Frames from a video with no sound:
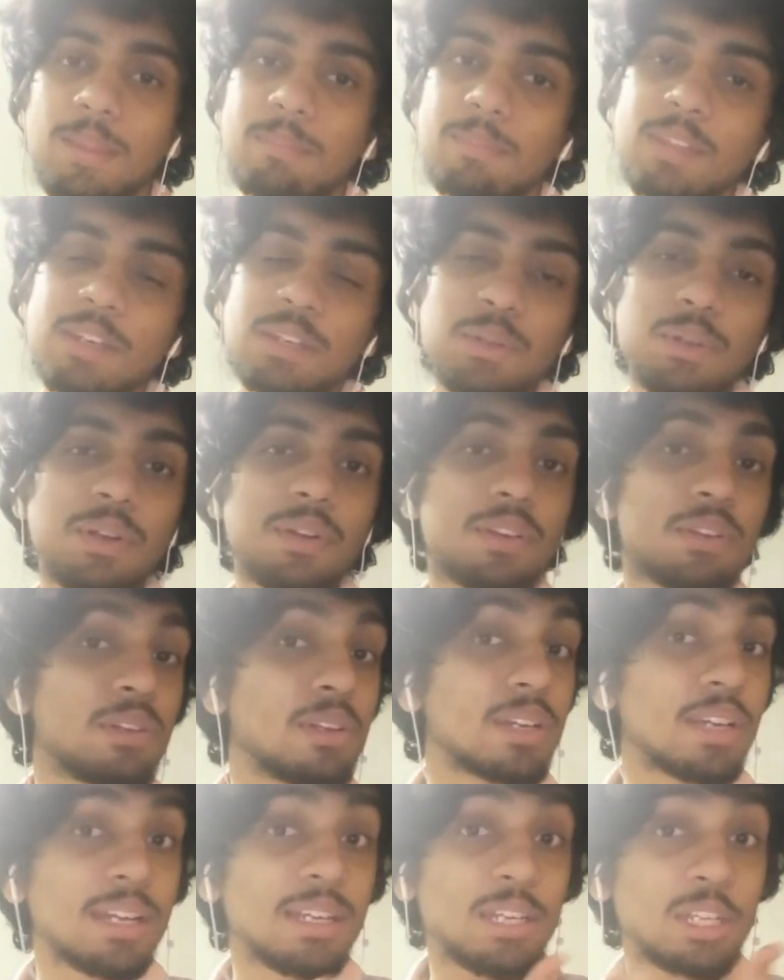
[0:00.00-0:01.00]
then you, you
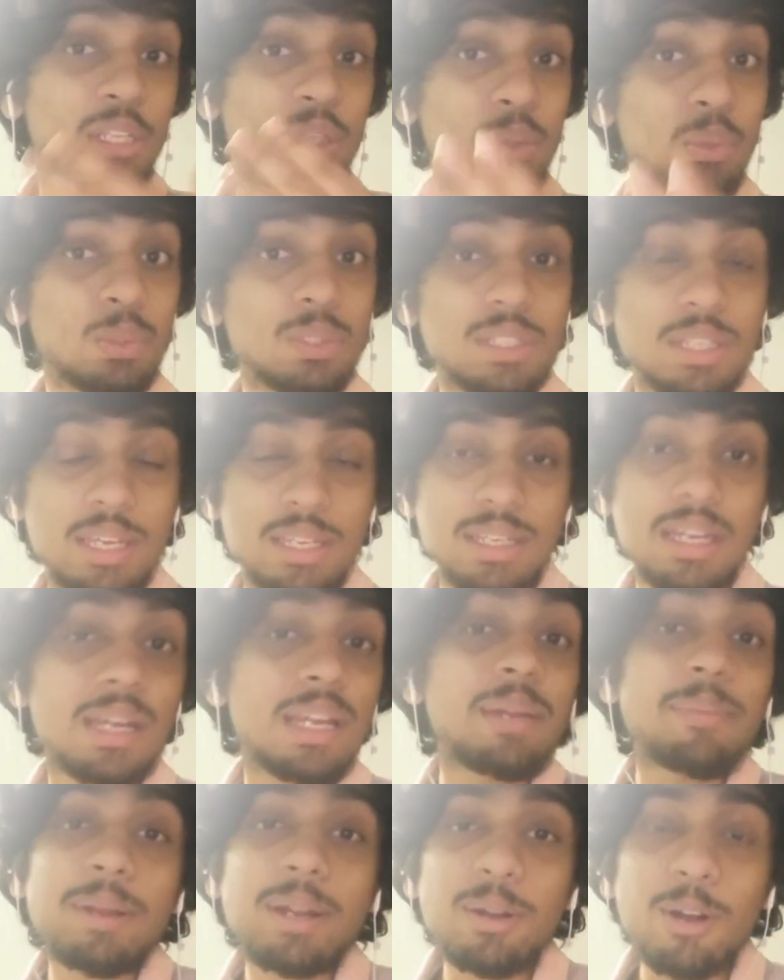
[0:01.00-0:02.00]
look into use case
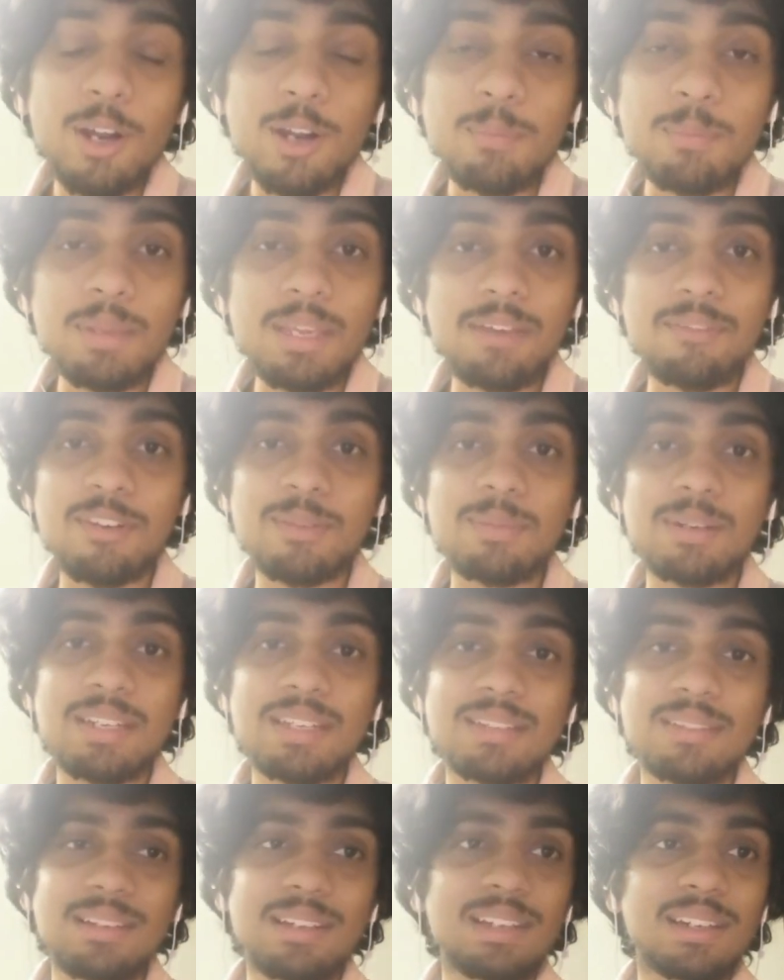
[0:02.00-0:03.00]
it might not be everybody
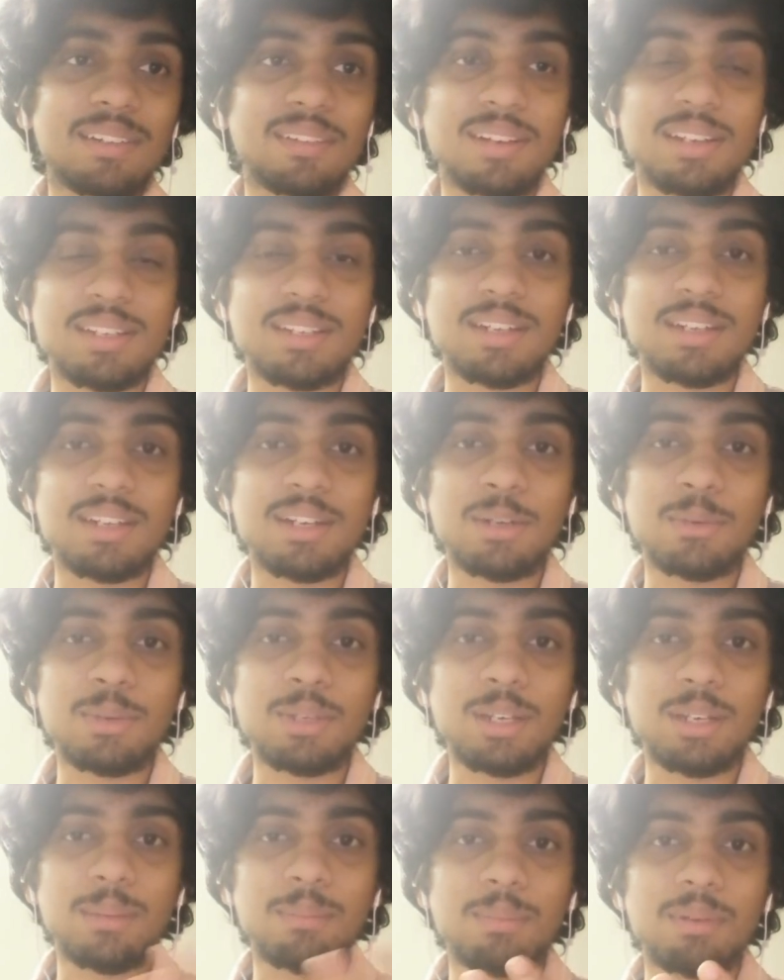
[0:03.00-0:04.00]
is really interested in
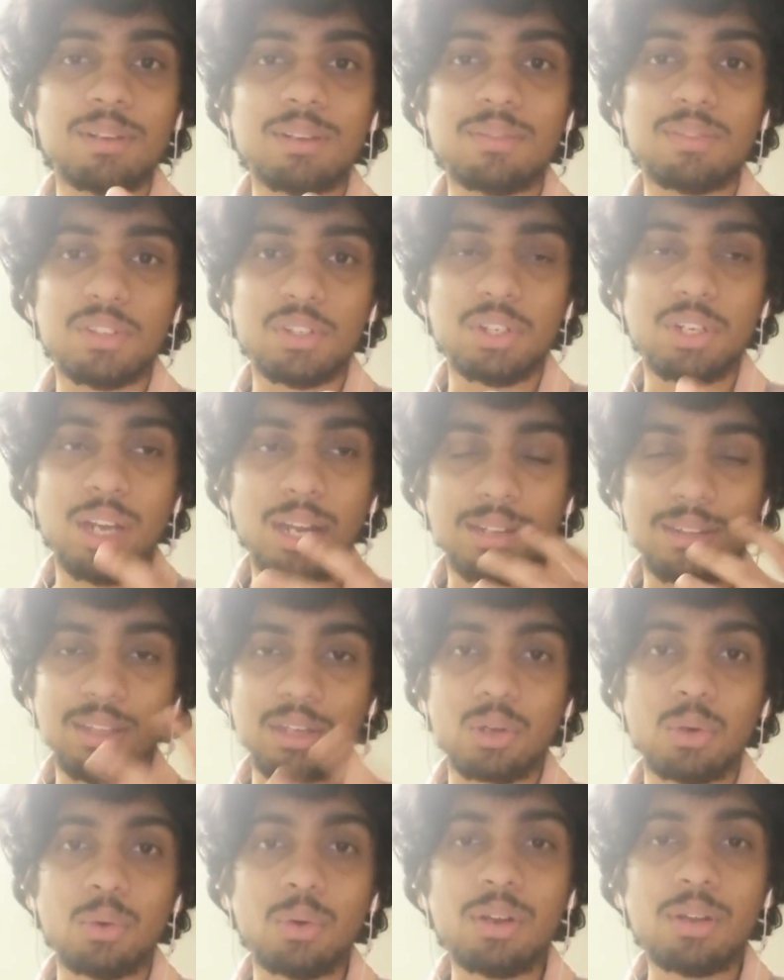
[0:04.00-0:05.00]
doing computer vision at the
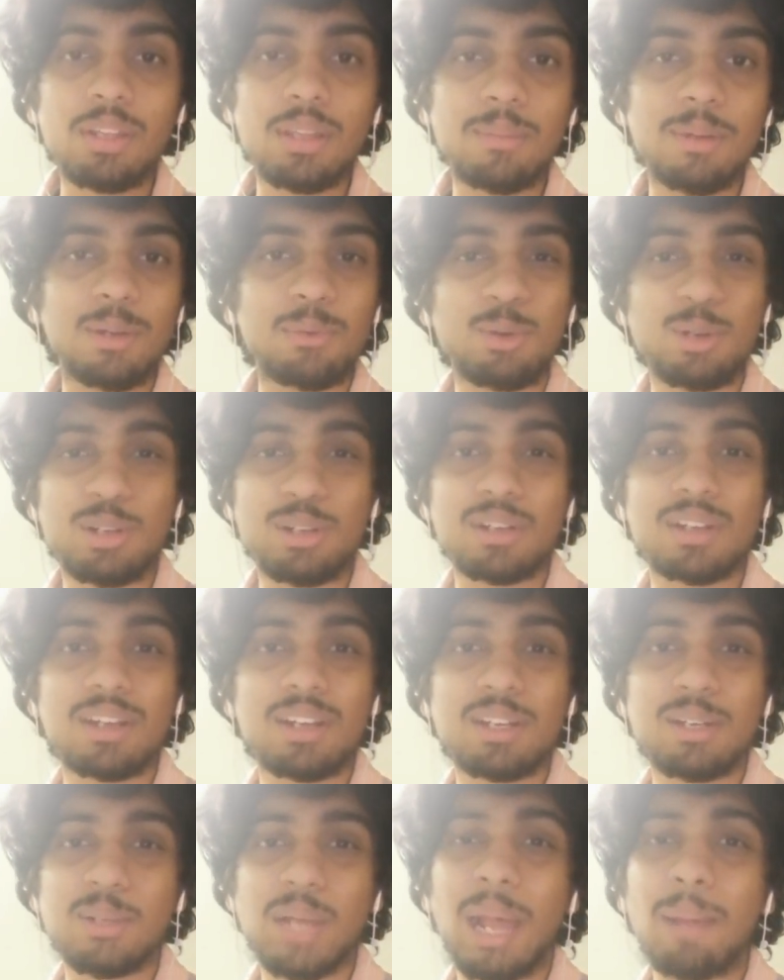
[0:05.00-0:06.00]
core they might want to look
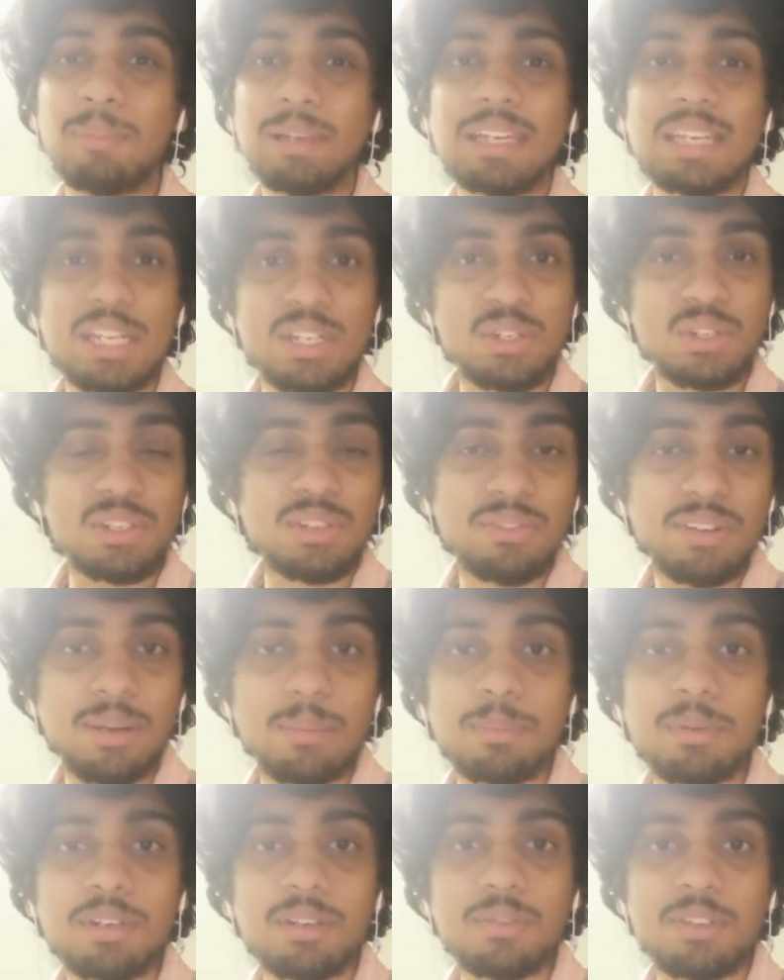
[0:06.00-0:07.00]
into applications of
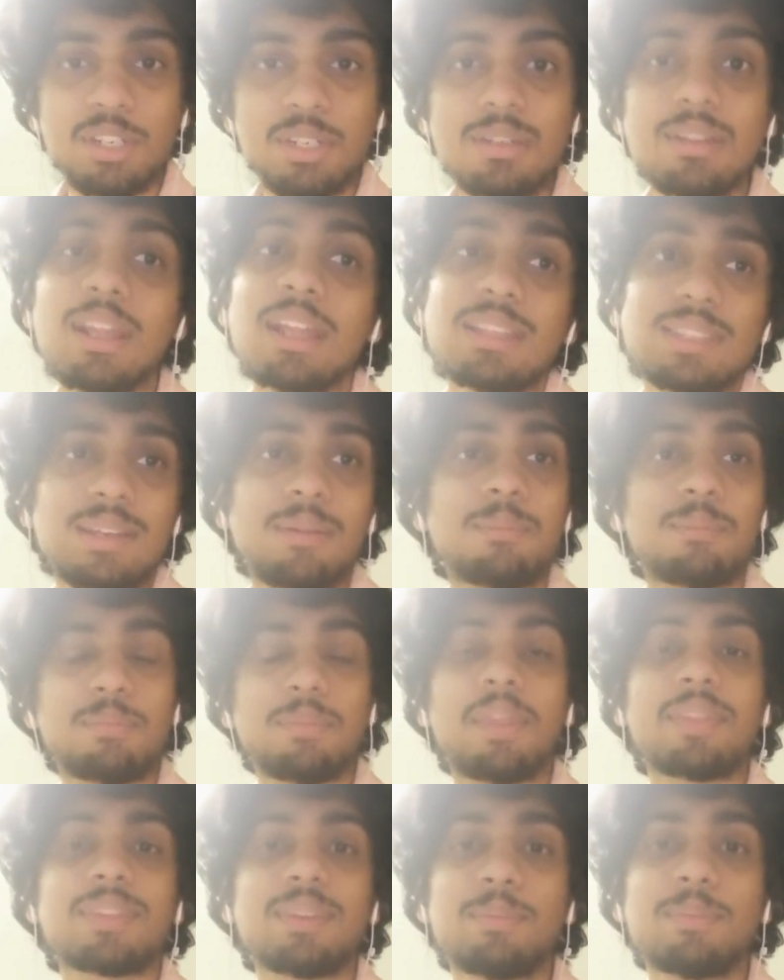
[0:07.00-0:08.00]
computer vision that's some
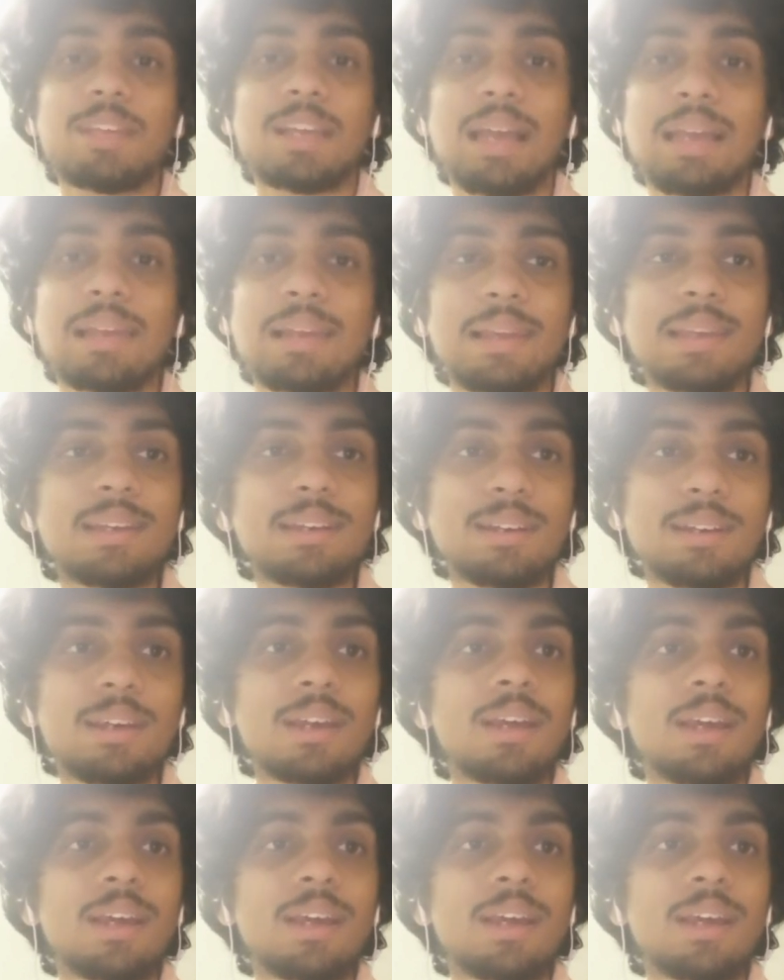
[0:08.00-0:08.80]
that's something i like